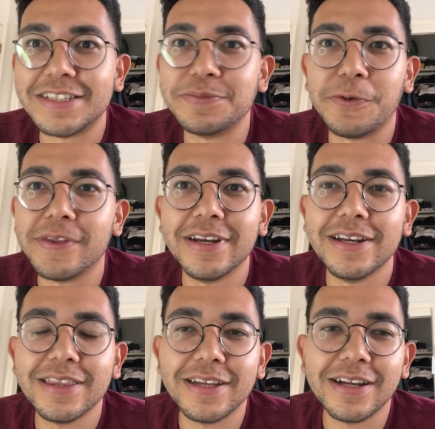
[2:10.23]
more than
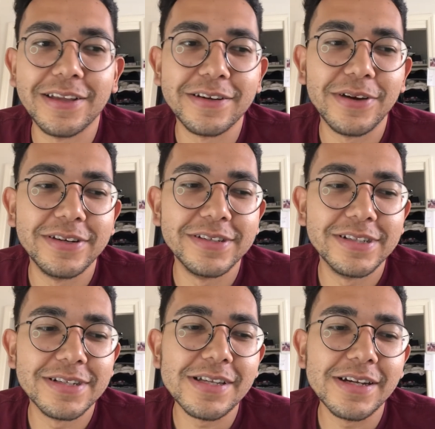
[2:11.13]
anything. How the creator's
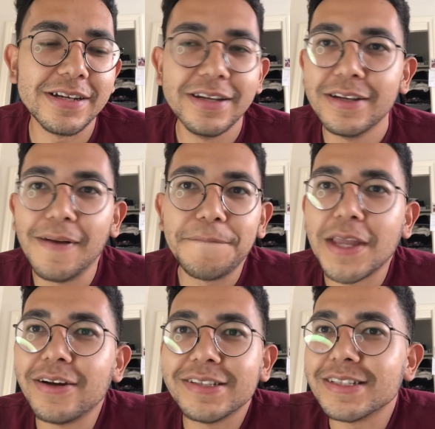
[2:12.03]
just like,
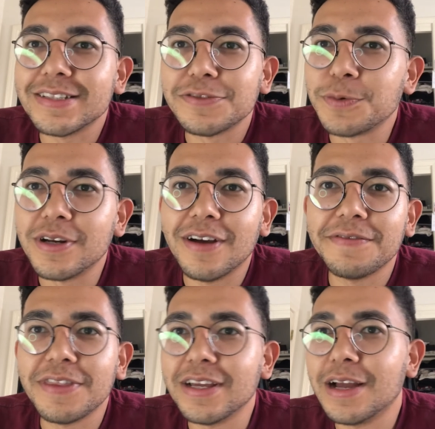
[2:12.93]
oh, it's like this one-off
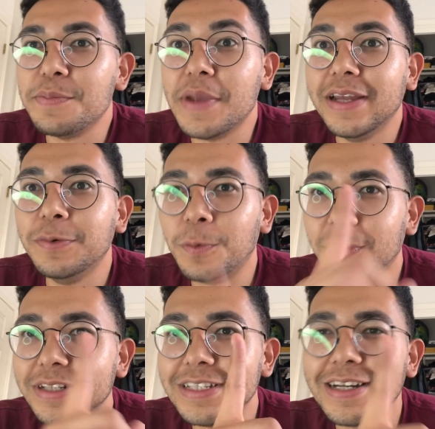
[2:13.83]
thing I made
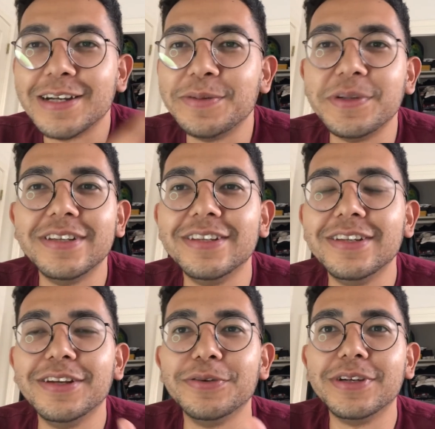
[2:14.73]
one time, and you
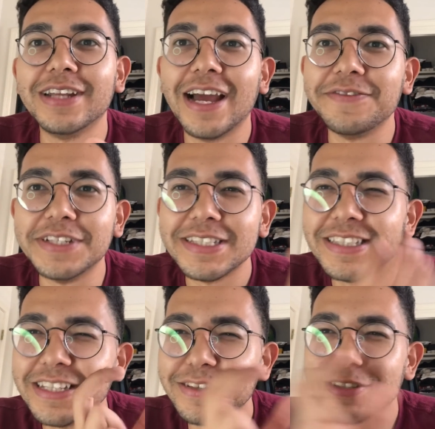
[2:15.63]
know, you can have this
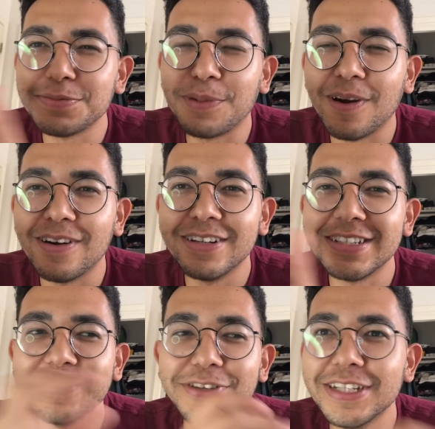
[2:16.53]
little part
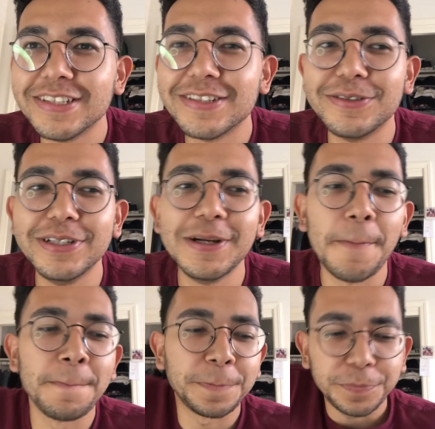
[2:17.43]
of history.
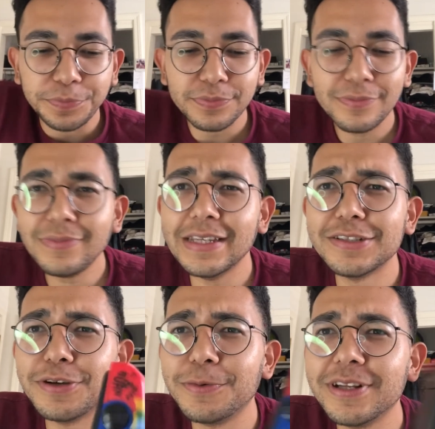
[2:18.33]

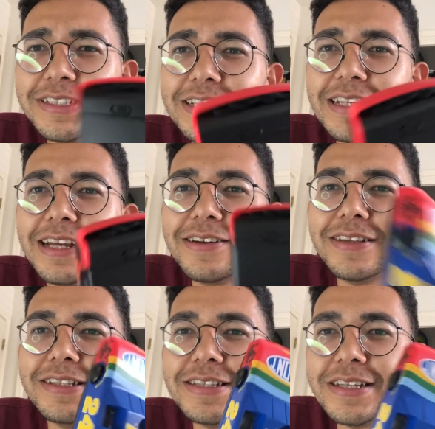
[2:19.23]
So I wanted to shed a light on
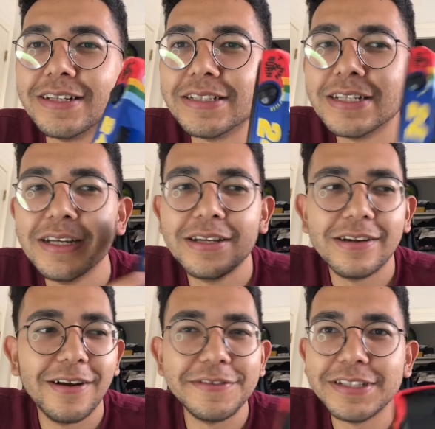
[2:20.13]
these things.
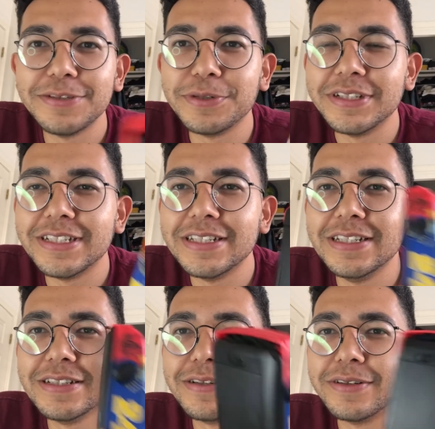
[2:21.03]
Obviously, when you see these
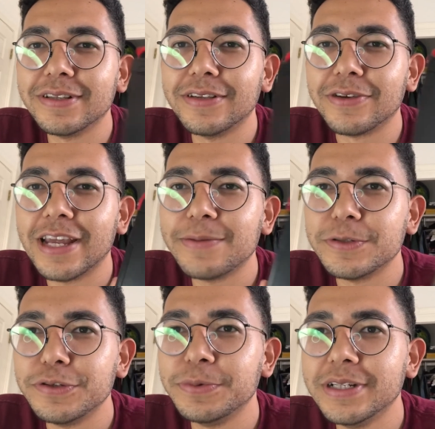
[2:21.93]
little cameras,
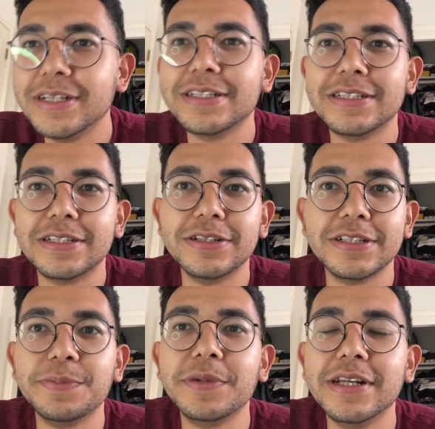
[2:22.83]
you realize there's
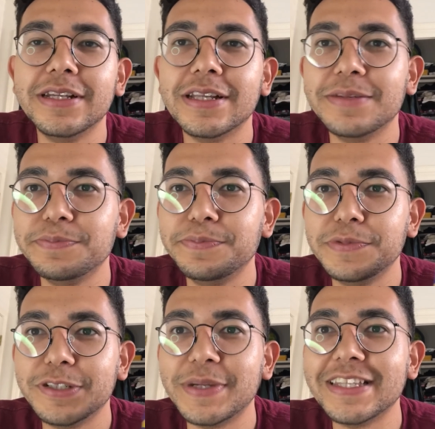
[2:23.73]
somebody that
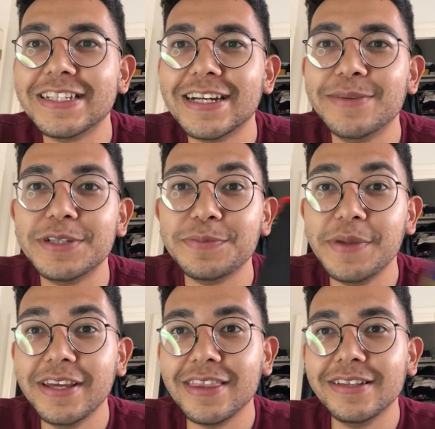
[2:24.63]
spent the time to
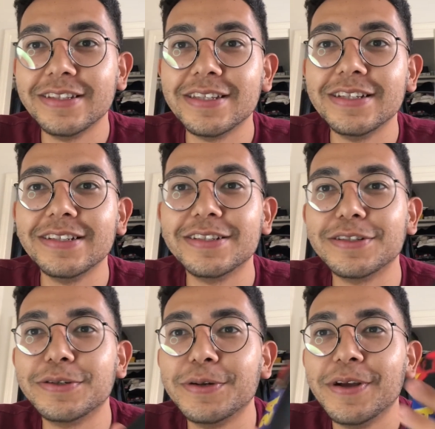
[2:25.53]
make these things.
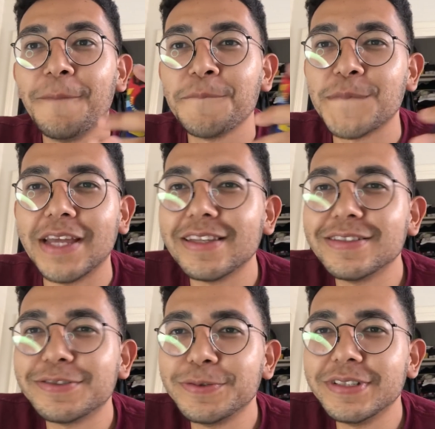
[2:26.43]
So I think
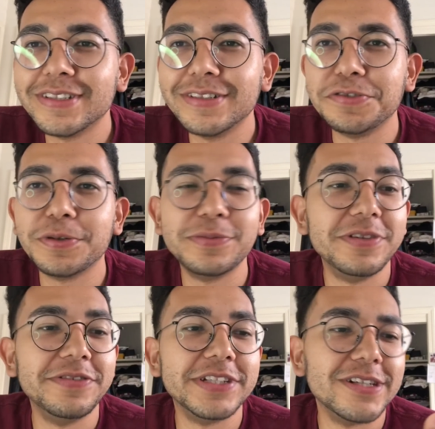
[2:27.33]
it's cool just to enjoy them or
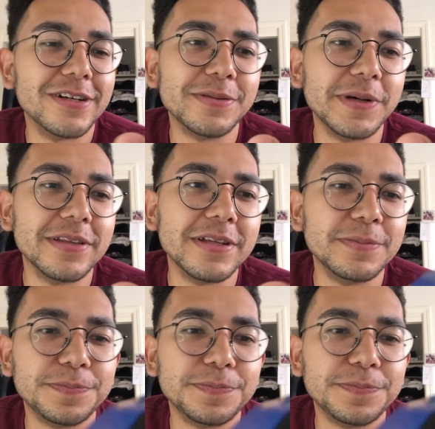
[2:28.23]
even talk about them.